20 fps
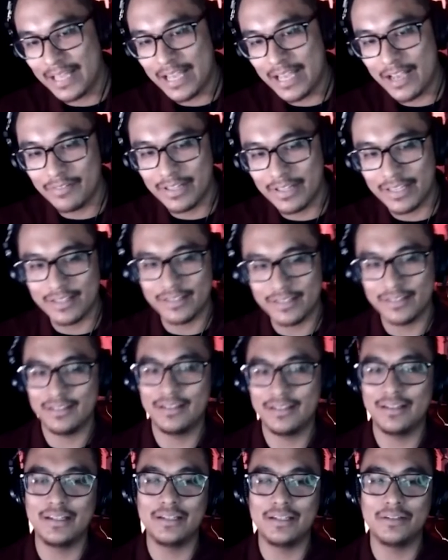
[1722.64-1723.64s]
I have, like,
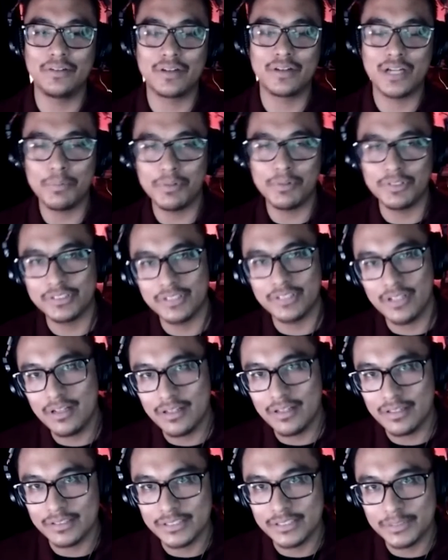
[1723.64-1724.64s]
you know, a couple of
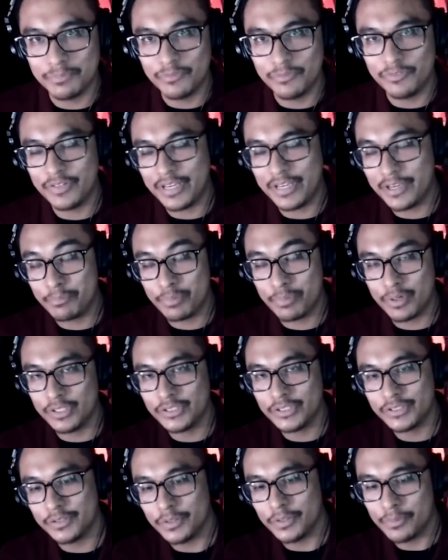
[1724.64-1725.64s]
songs very
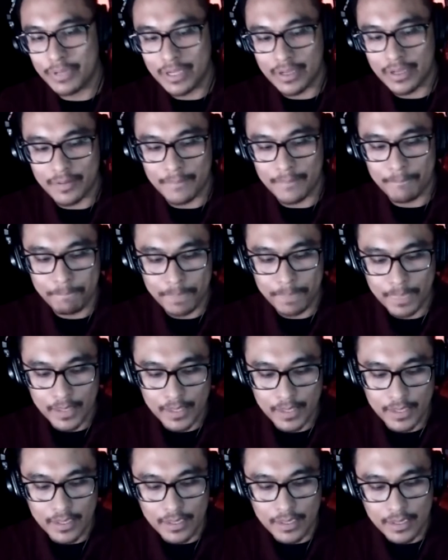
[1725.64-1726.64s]
personal about
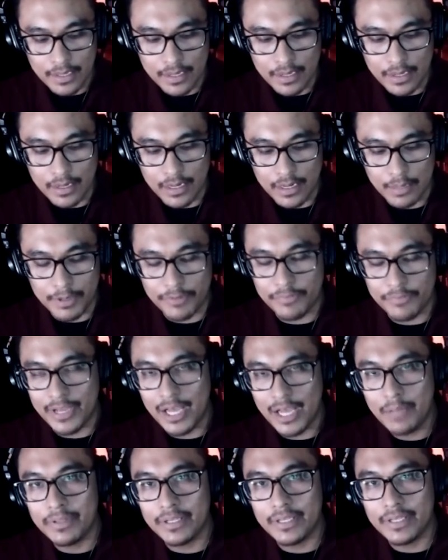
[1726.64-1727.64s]
my
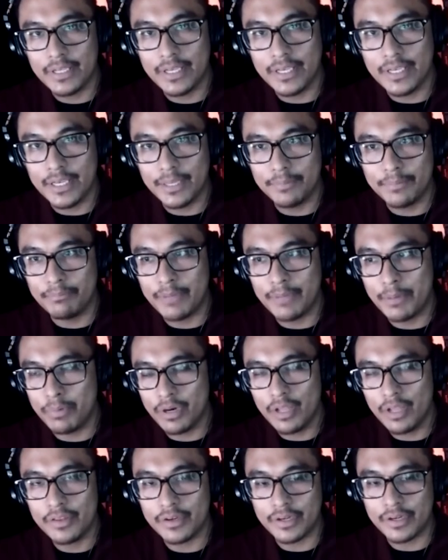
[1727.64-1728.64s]
family and my
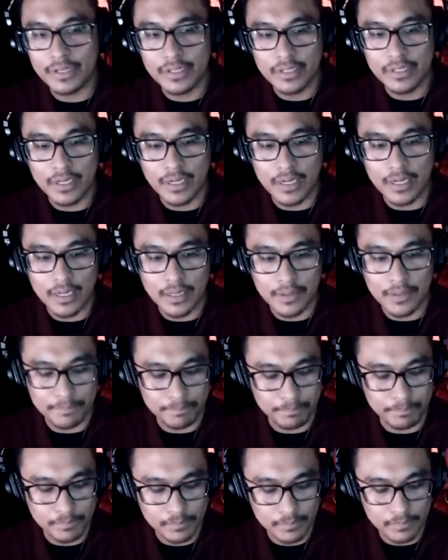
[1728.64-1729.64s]
brother.
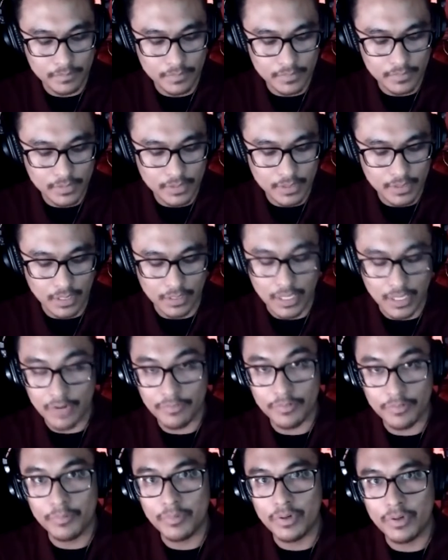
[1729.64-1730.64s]
A lot
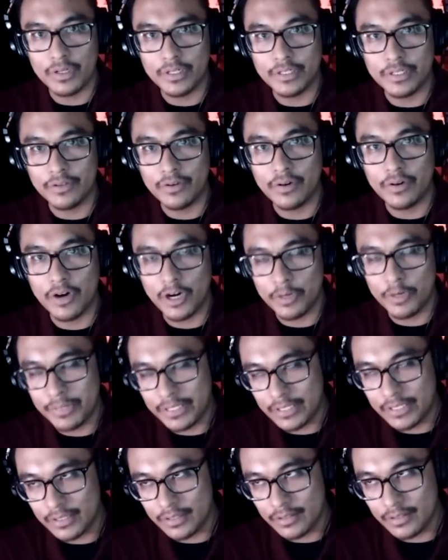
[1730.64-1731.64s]
of them are, you know,
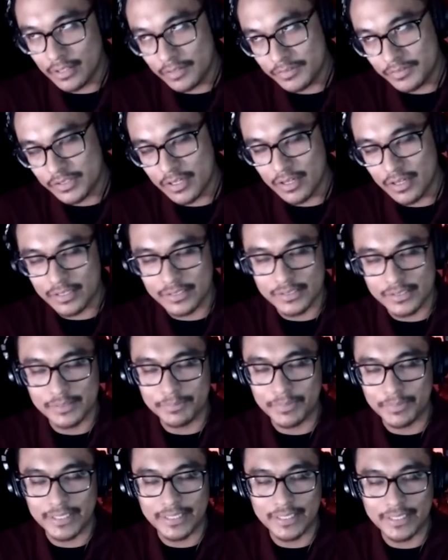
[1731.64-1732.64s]
R&B love
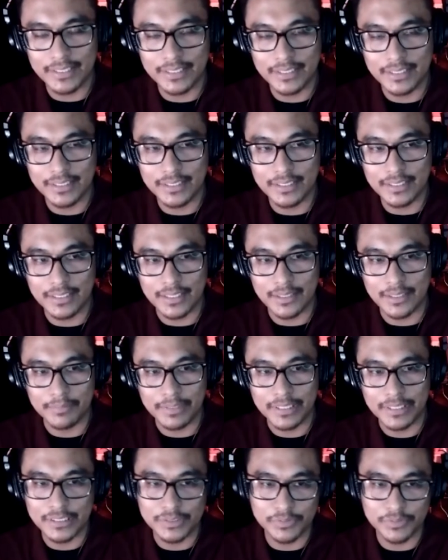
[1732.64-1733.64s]
songs, but
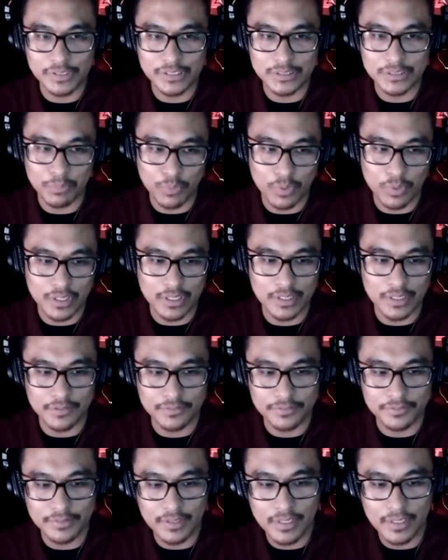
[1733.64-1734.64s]
his was more
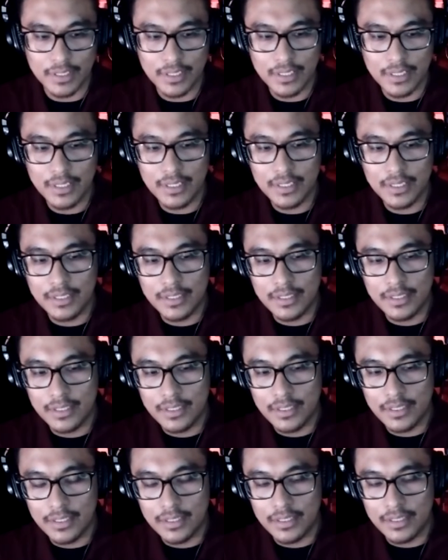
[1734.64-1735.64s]
of,
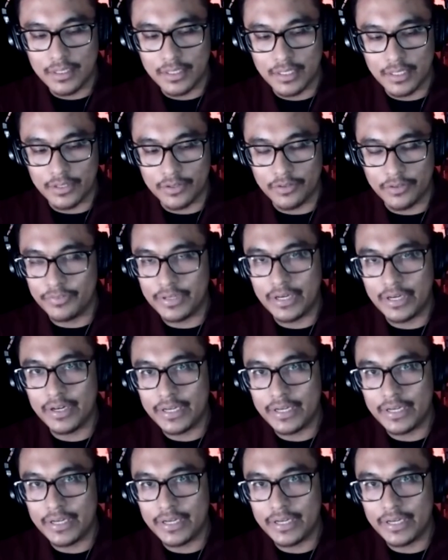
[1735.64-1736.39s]
you know,